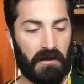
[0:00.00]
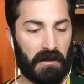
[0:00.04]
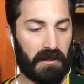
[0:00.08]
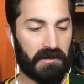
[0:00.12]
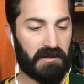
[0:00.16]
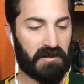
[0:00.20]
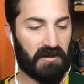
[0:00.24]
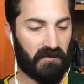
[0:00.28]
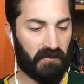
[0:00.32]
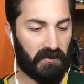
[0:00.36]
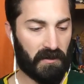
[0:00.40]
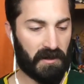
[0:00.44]
I
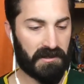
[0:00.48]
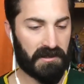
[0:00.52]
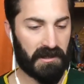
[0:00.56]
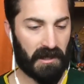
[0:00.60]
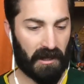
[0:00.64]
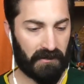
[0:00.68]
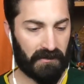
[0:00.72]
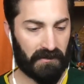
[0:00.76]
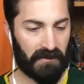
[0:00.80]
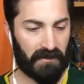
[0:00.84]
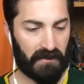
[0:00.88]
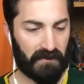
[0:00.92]
should reach
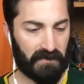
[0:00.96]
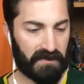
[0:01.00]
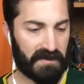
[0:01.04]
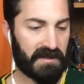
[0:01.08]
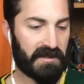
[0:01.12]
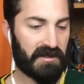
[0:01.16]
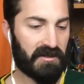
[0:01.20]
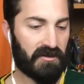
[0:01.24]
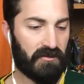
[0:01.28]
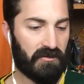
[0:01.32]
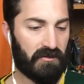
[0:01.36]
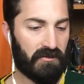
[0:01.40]
out to them
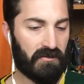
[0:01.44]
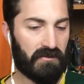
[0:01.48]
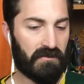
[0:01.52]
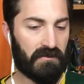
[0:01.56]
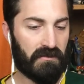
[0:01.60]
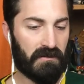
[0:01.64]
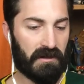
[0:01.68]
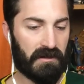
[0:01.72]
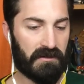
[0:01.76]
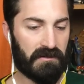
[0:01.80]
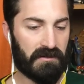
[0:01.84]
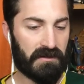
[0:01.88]

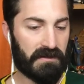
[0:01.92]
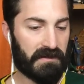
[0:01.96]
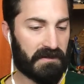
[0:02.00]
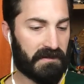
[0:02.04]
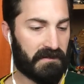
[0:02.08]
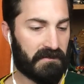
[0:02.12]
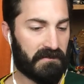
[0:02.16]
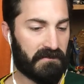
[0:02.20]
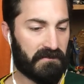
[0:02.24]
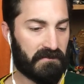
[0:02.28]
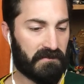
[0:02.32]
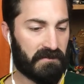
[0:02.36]
soon and
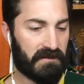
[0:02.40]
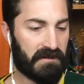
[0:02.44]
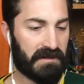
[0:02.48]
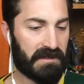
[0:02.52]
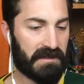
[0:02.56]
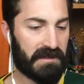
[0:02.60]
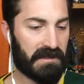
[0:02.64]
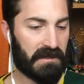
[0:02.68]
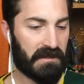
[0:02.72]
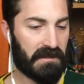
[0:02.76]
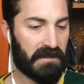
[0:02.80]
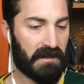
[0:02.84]
just
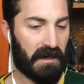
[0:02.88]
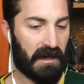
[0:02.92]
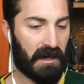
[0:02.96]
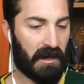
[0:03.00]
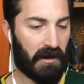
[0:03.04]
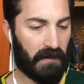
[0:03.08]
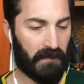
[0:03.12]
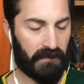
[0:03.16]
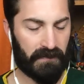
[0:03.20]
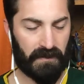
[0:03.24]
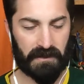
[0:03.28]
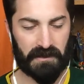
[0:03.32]
see
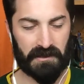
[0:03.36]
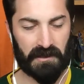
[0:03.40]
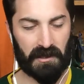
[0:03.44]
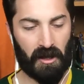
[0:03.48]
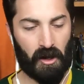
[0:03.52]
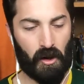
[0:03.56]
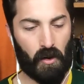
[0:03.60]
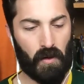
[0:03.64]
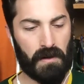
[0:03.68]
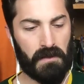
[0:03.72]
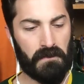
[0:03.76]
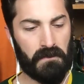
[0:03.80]
how everything's
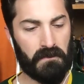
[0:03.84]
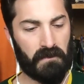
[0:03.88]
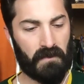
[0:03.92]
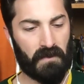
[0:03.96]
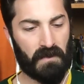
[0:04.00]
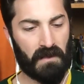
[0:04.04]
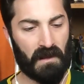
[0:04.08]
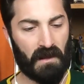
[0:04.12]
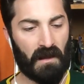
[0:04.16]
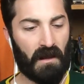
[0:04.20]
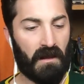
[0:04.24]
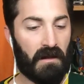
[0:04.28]
going.
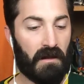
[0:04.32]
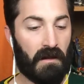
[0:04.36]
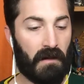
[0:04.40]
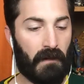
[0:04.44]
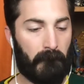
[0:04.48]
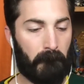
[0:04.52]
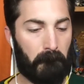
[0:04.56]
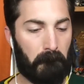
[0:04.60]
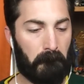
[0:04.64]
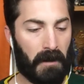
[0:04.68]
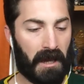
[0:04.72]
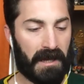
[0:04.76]

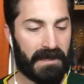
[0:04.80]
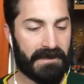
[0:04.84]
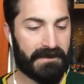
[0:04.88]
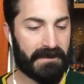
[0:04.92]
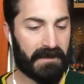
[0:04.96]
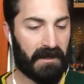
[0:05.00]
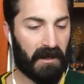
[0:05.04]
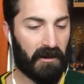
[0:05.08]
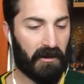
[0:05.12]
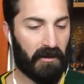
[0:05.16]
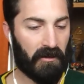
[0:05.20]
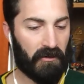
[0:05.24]

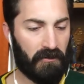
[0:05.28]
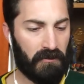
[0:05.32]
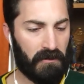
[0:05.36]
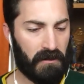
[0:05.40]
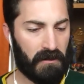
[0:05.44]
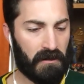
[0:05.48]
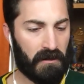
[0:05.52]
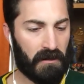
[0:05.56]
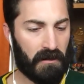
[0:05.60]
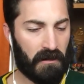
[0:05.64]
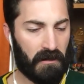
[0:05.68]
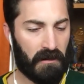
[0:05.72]
Mezco,
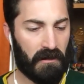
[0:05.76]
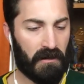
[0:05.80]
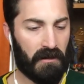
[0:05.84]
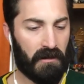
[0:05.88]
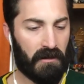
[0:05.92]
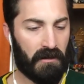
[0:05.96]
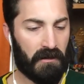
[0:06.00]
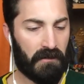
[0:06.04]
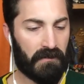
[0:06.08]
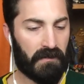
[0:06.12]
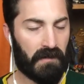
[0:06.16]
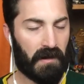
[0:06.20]

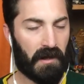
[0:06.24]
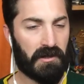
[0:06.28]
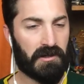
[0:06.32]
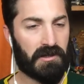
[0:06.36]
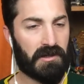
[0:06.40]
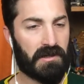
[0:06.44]
they